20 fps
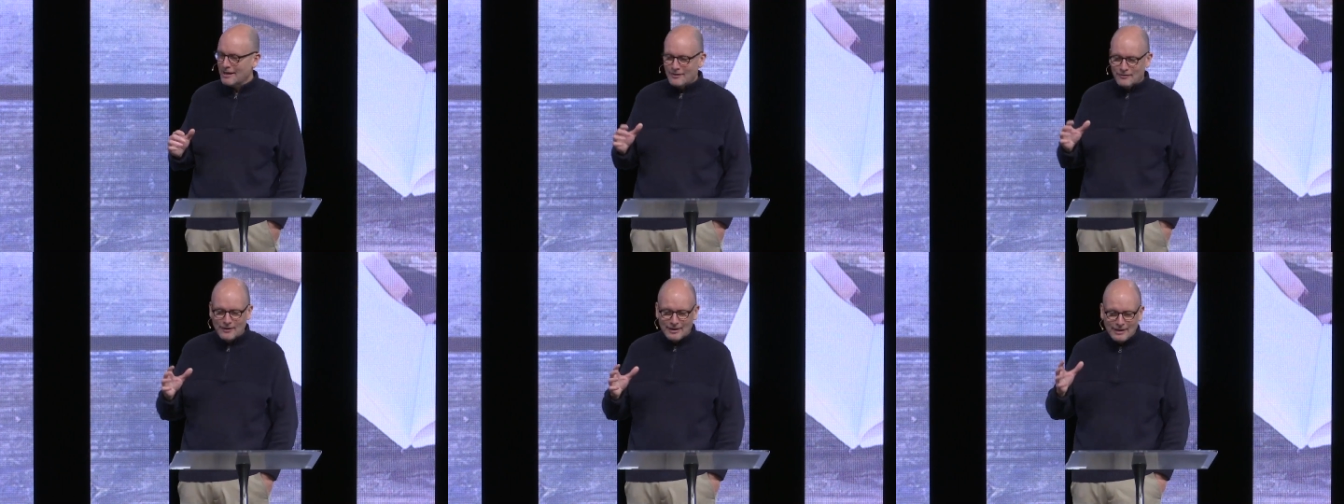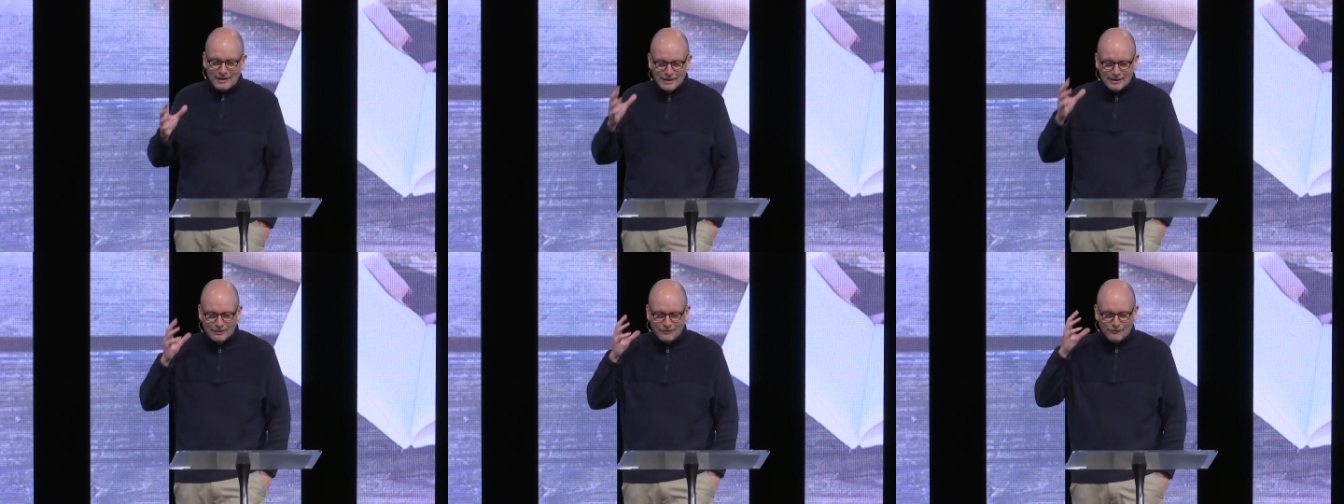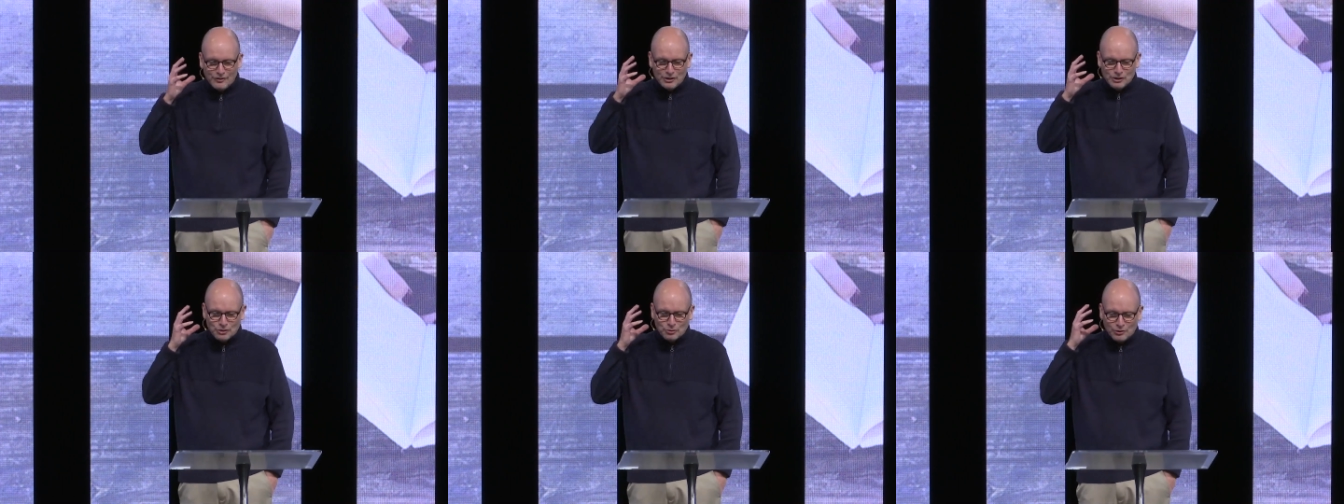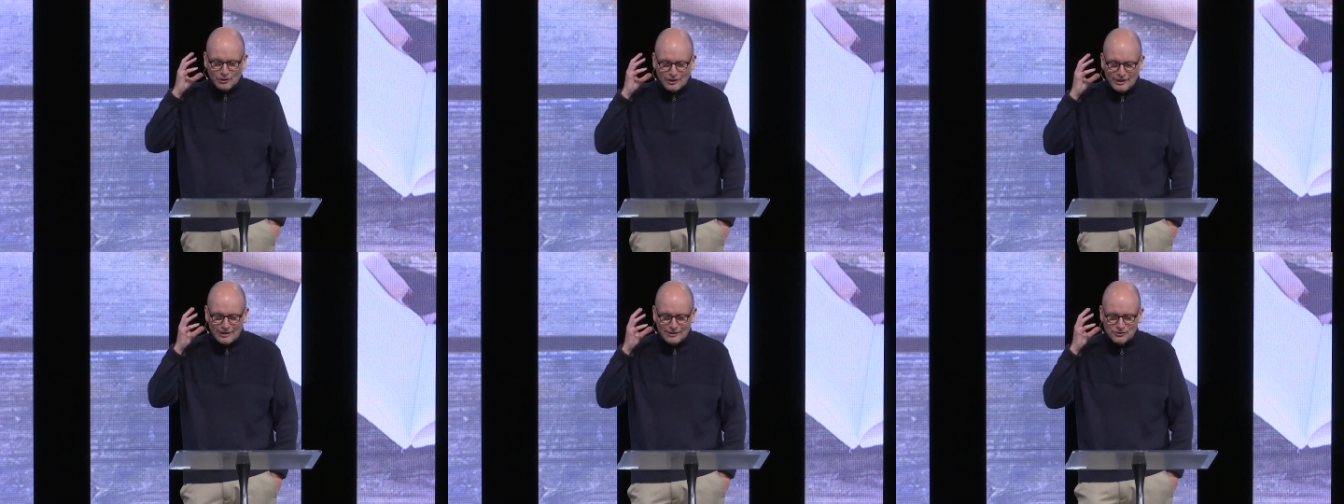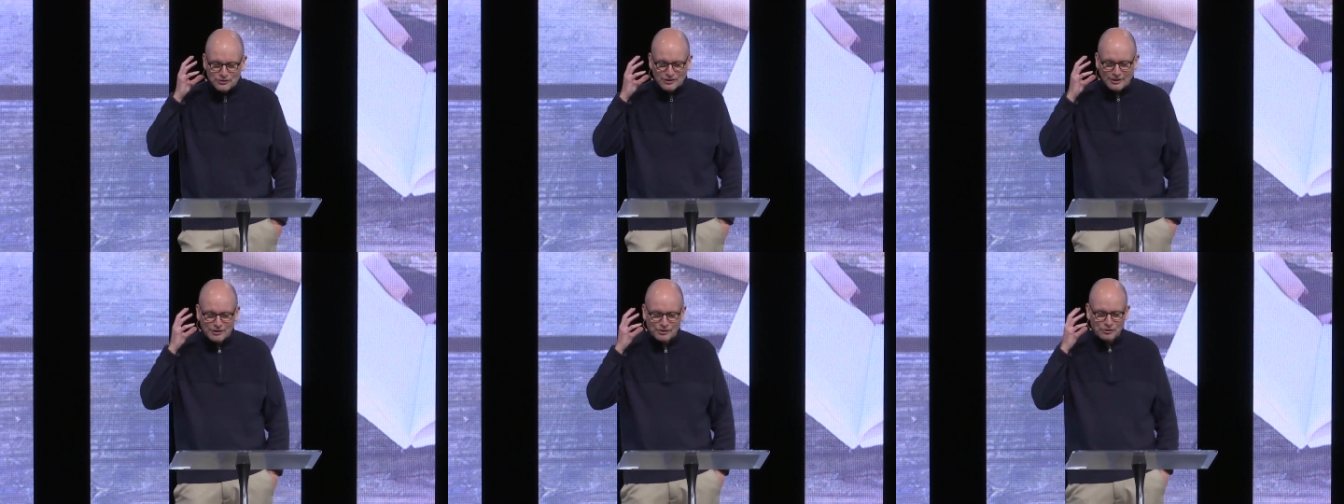the individual
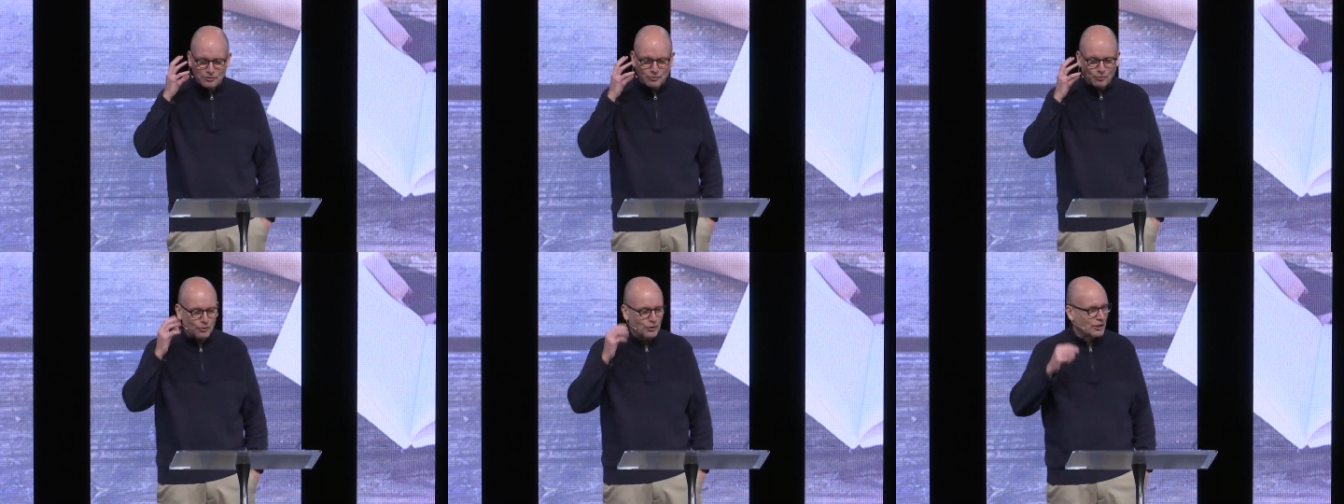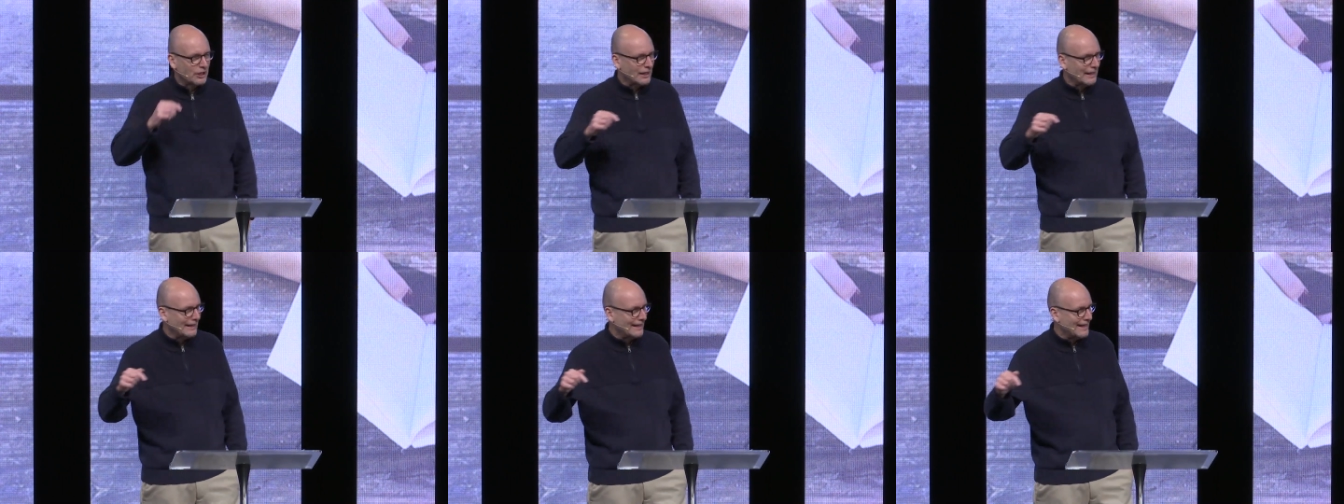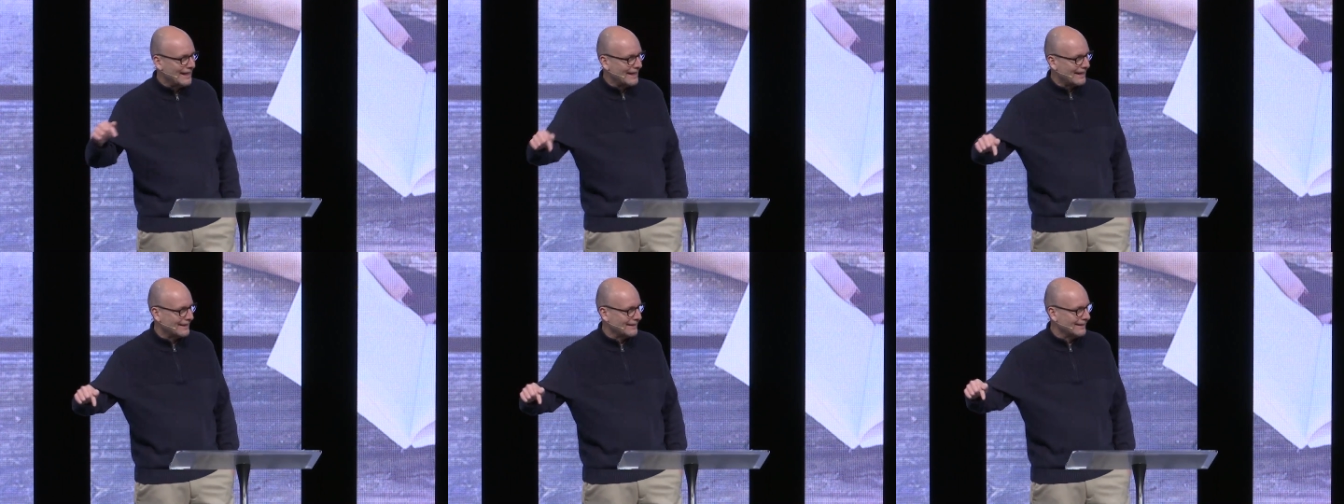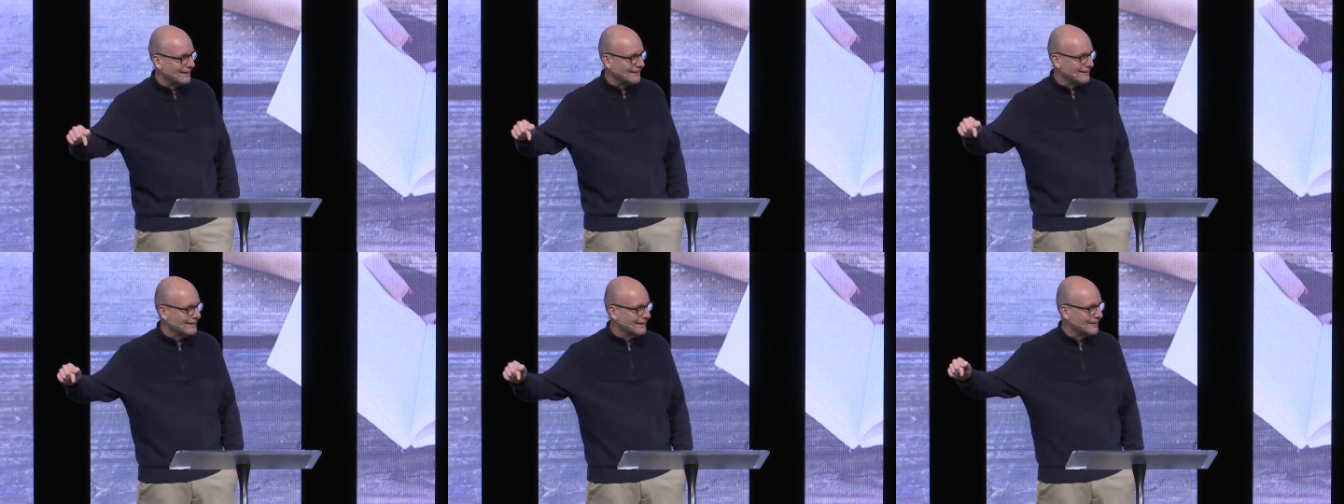headsets were connected